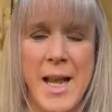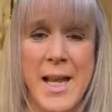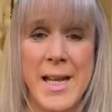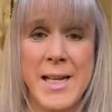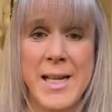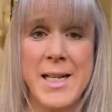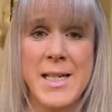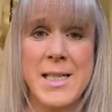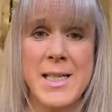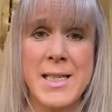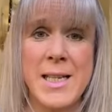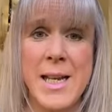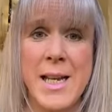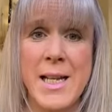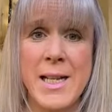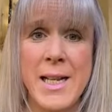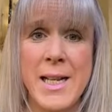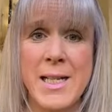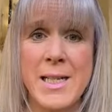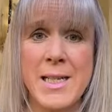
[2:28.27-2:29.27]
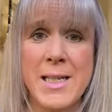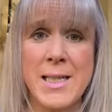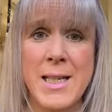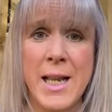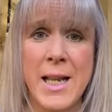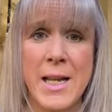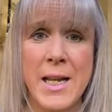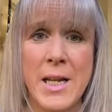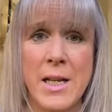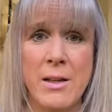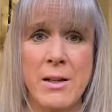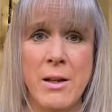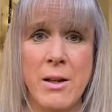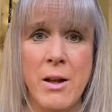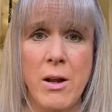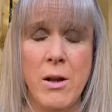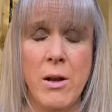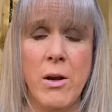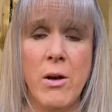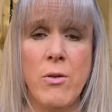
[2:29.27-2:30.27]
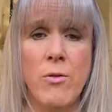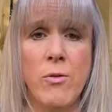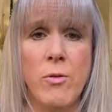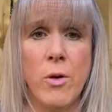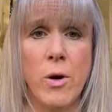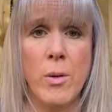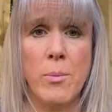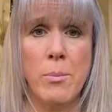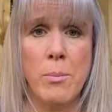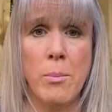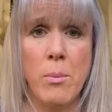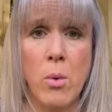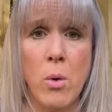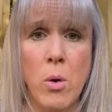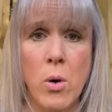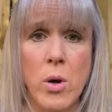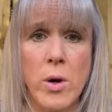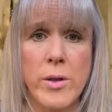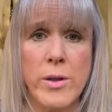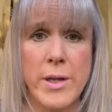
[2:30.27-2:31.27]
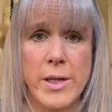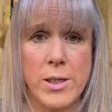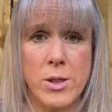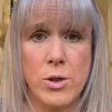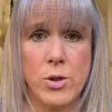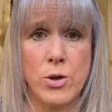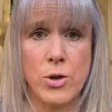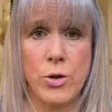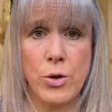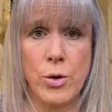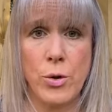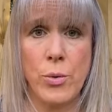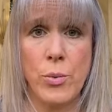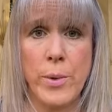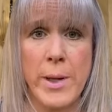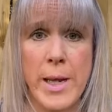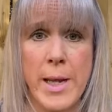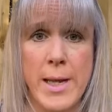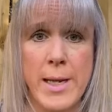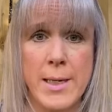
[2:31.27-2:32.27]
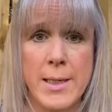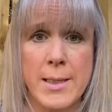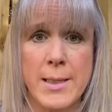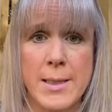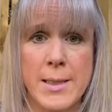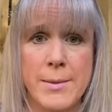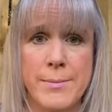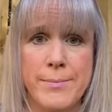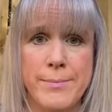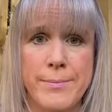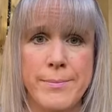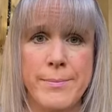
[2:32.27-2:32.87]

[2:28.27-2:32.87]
And he stayed inside for more than 2 weeks.